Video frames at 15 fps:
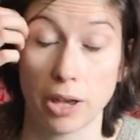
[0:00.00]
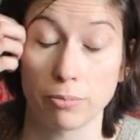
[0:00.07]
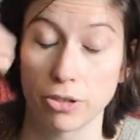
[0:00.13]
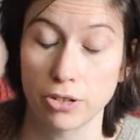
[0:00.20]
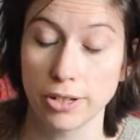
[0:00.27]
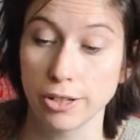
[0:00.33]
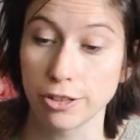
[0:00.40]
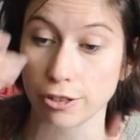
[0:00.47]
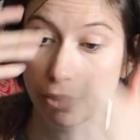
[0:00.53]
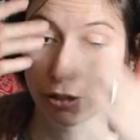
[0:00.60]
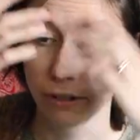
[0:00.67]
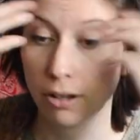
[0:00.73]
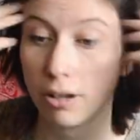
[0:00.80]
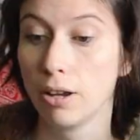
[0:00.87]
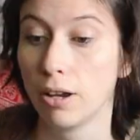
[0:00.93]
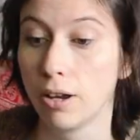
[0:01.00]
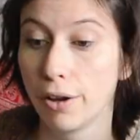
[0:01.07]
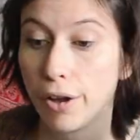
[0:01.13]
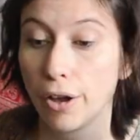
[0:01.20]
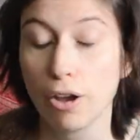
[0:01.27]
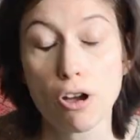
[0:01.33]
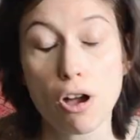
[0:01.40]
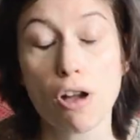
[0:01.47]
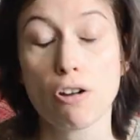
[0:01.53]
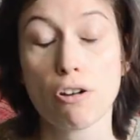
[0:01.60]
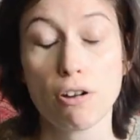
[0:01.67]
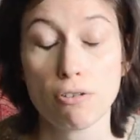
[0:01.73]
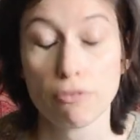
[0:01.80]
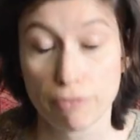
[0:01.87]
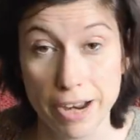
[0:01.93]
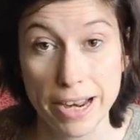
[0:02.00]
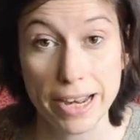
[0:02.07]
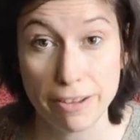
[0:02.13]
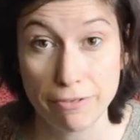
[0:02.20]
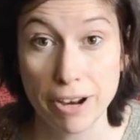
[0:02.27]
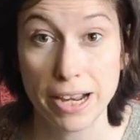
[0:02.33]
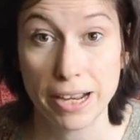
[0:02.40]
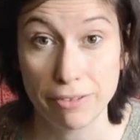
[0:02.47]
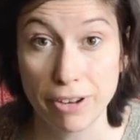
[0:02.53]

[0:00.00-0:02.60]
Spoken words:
I'm still really, really,